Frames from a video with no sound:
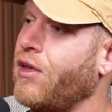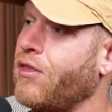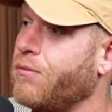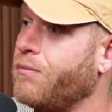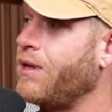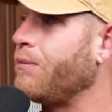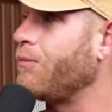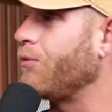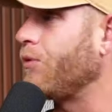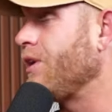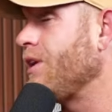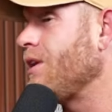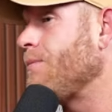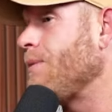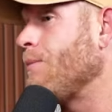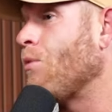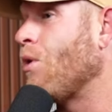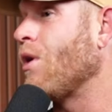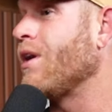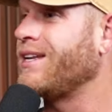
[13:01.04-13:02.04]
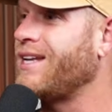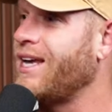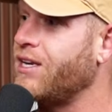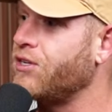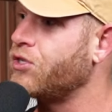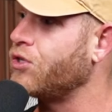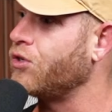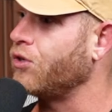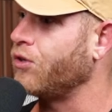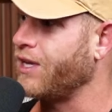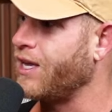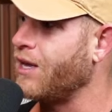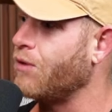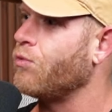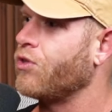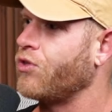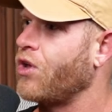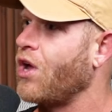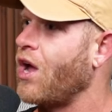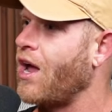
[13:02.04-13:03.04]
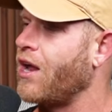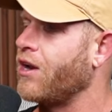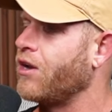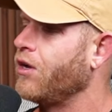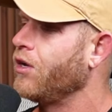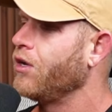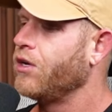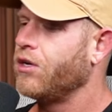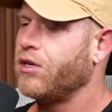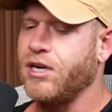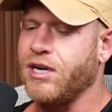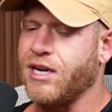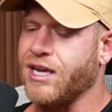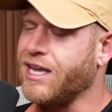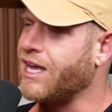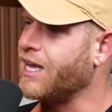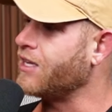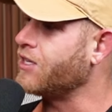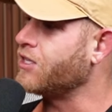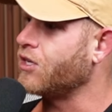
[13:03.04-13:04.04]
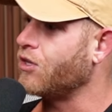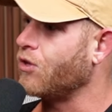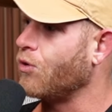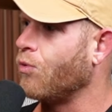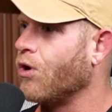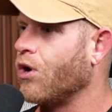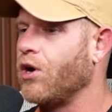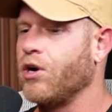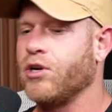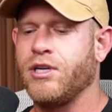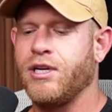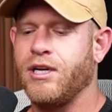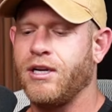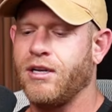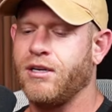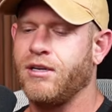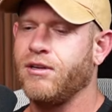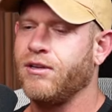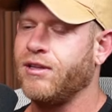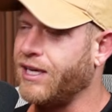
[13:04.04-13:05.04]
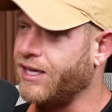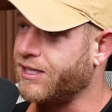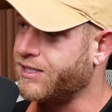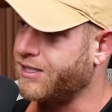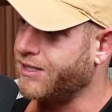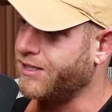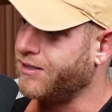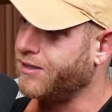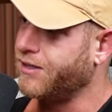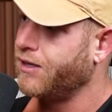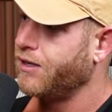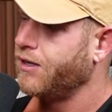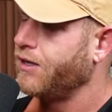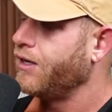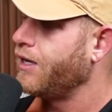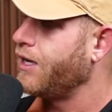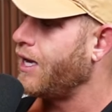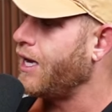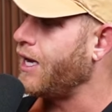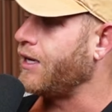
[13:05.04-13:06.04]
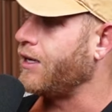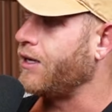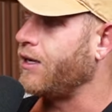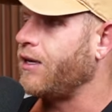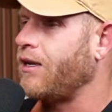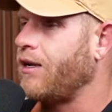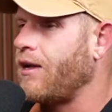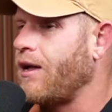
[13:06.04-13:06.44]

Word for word: other people you need to be more intentional get with god you need to get into the word you need to do this and yeah and